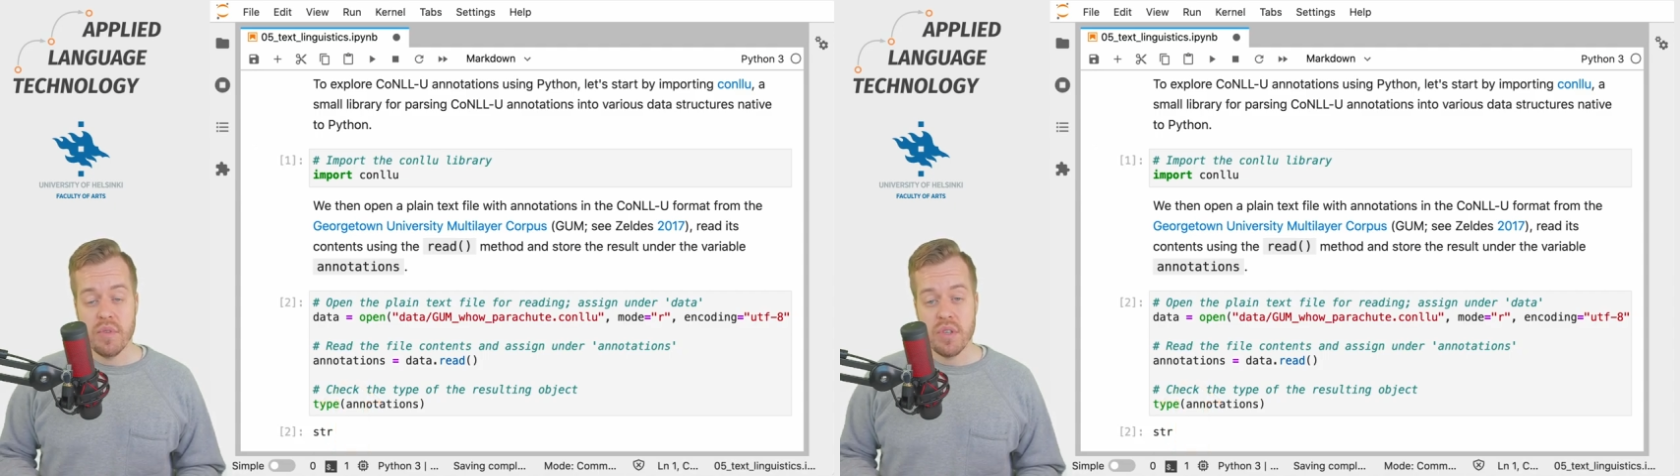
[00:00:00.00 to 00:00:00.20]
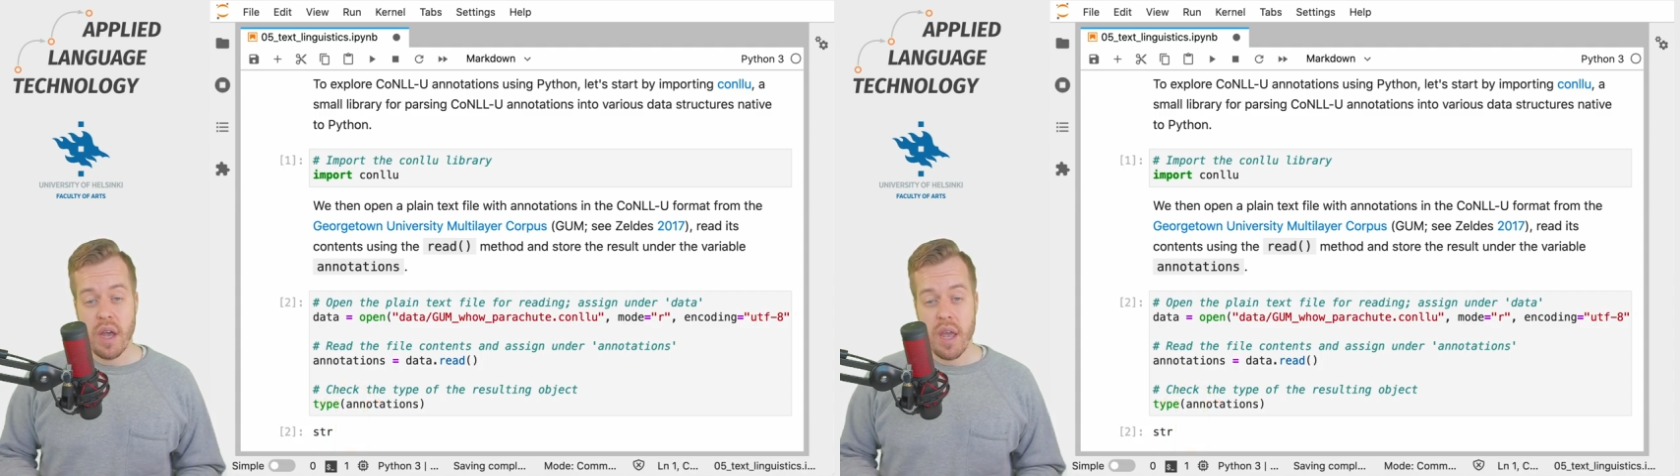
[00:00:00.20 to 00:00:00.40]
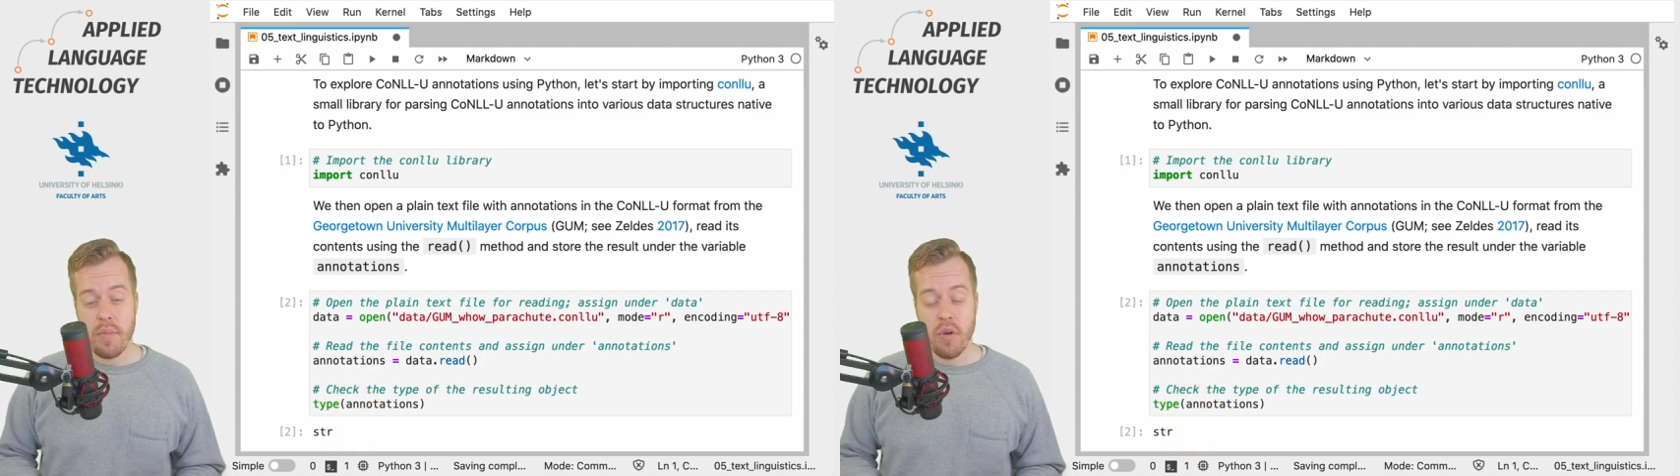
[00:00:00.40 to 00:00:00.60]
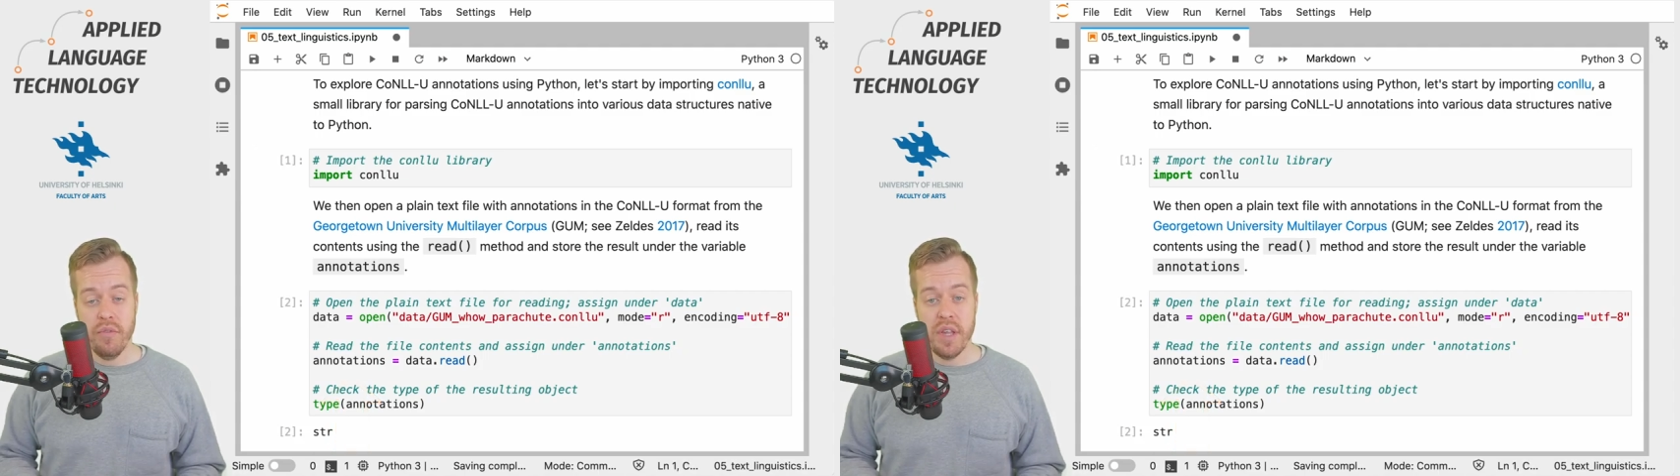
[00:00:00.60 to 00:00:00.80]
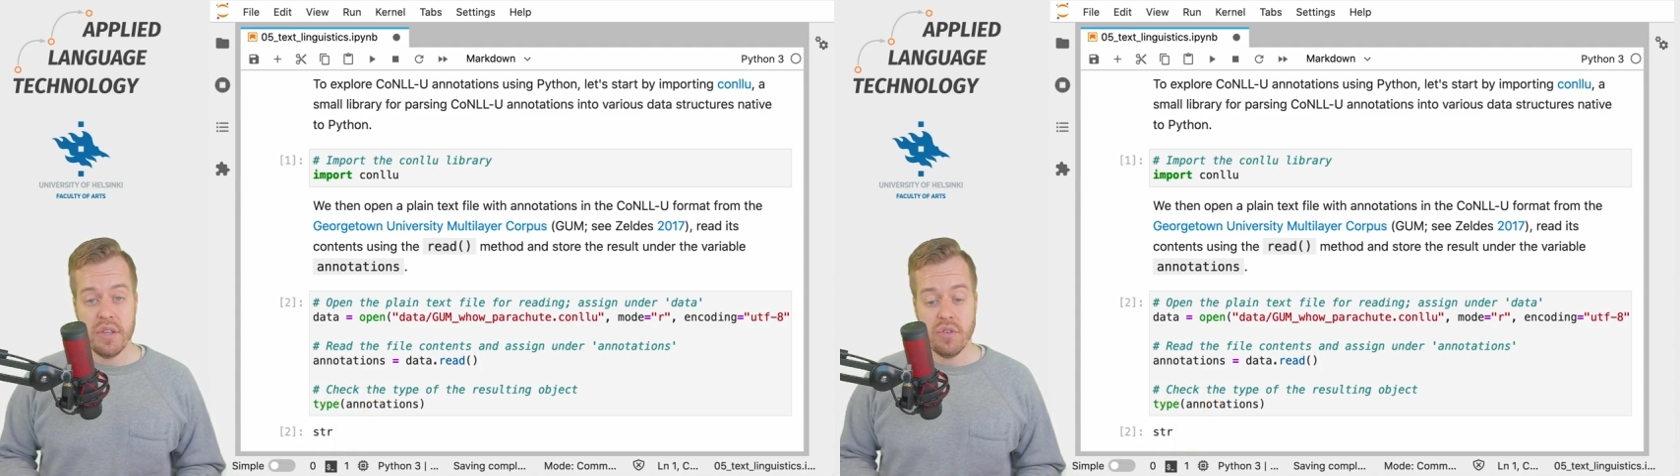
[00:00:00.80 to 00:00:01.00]
type
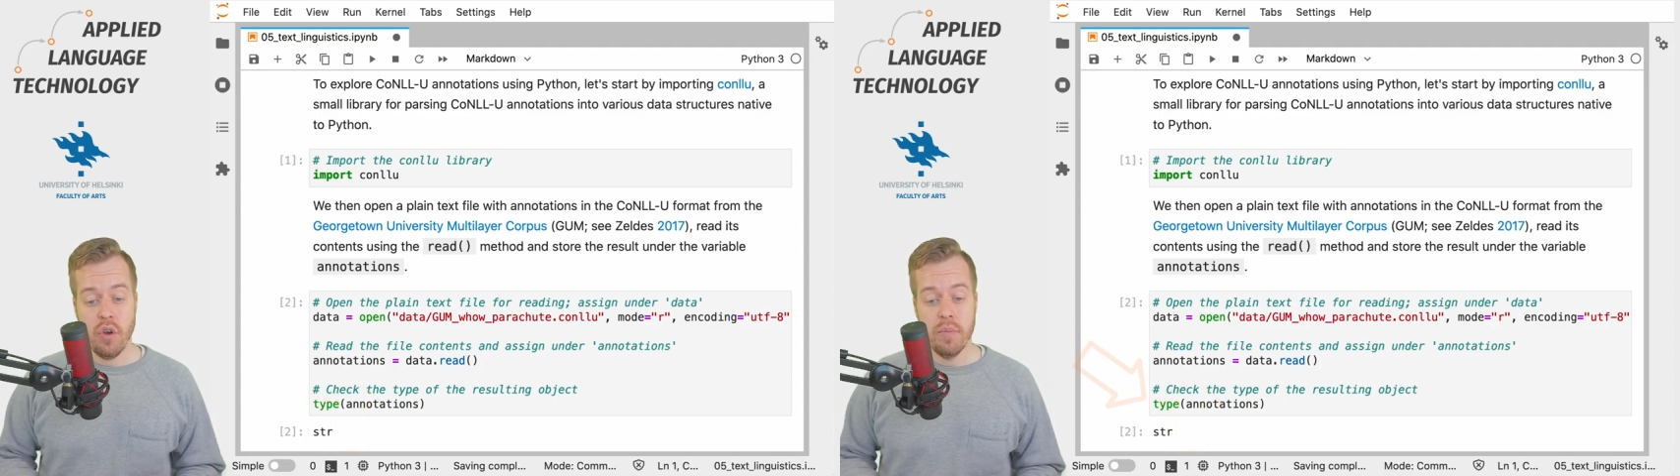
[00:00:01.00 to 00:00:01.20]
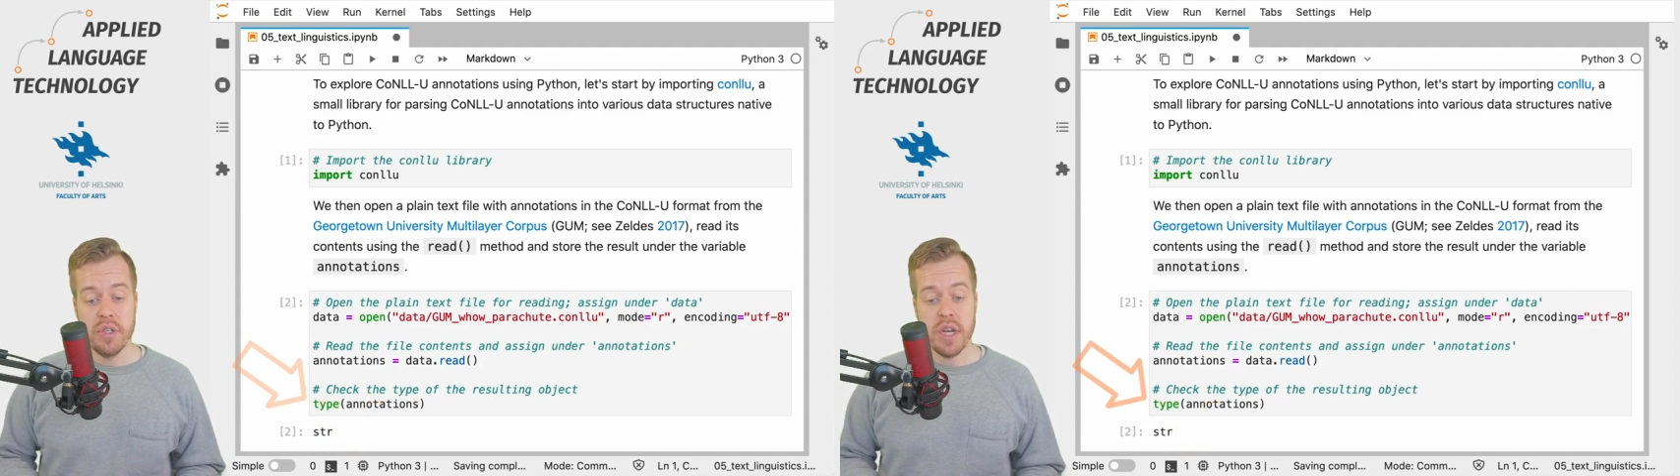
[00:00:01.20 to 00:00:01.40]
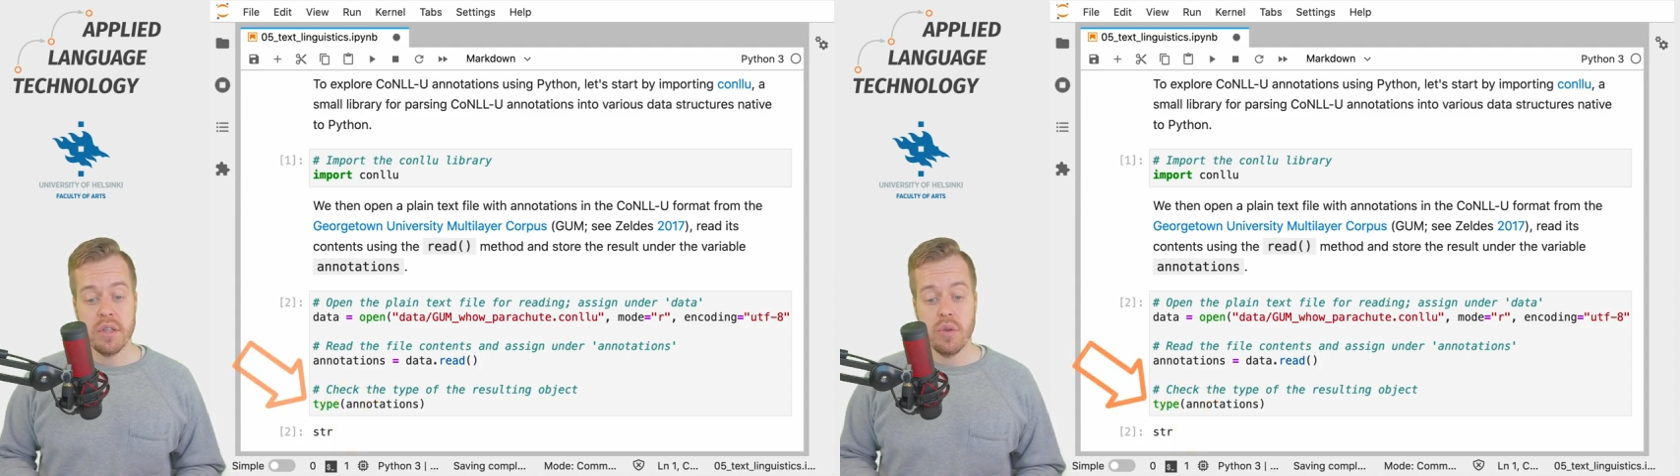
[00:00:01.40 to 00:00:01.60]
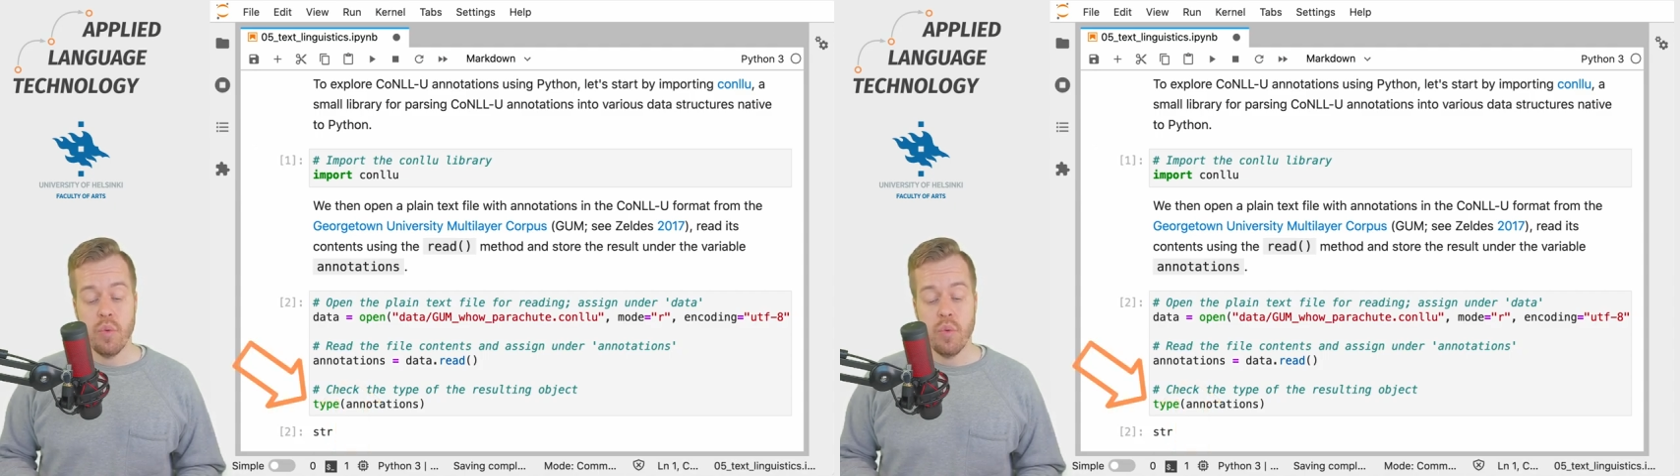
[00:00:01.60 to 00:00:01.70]
of this object,